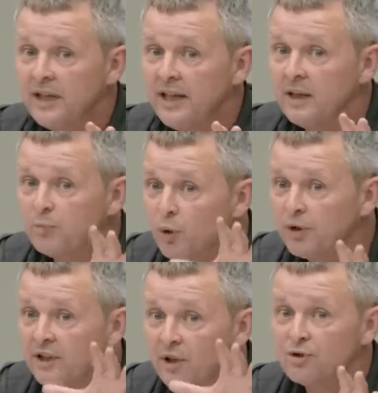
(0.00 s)
in
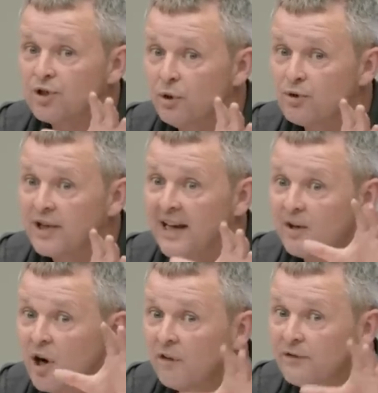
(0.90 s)
putting those shows together,
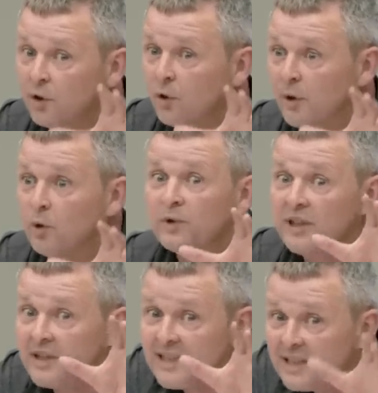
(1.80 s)
often coming up with the
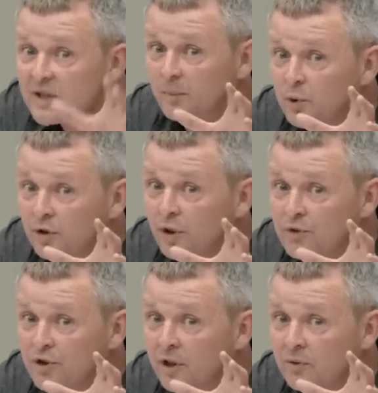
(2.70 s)
ideas to put those
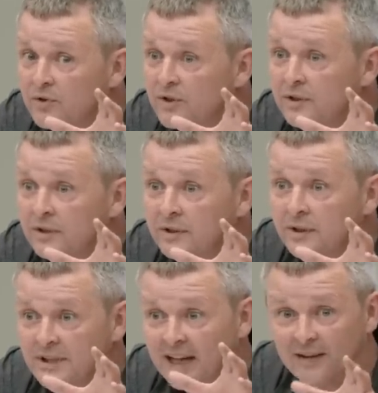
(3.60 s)
shows
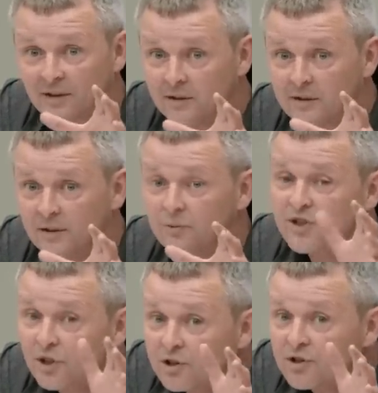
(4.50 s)
together. The
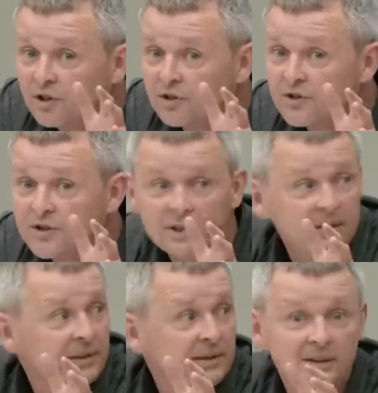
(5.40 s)
researchers,
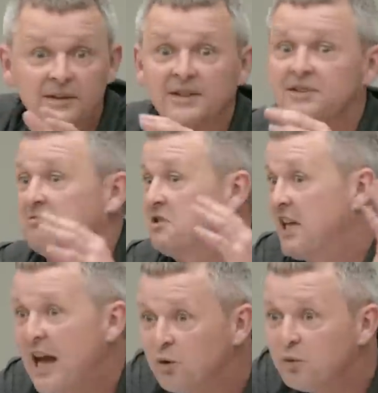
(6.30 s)
the
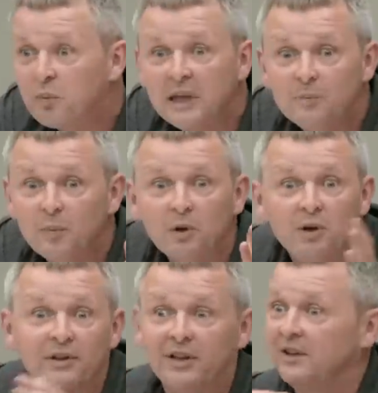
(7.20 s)
sound
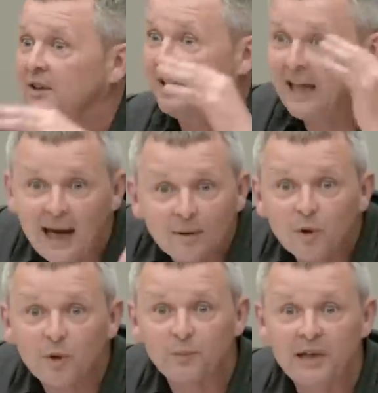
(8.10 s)
people, the
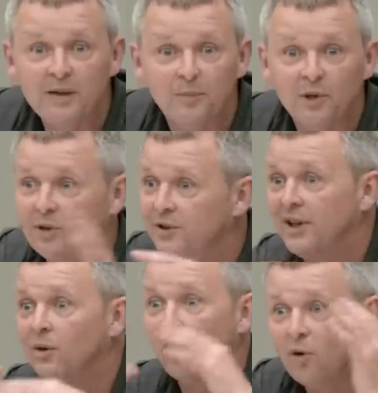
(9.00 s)
camera people, you
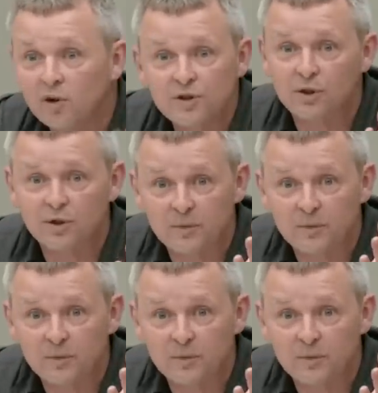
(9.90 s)
know, all sorts of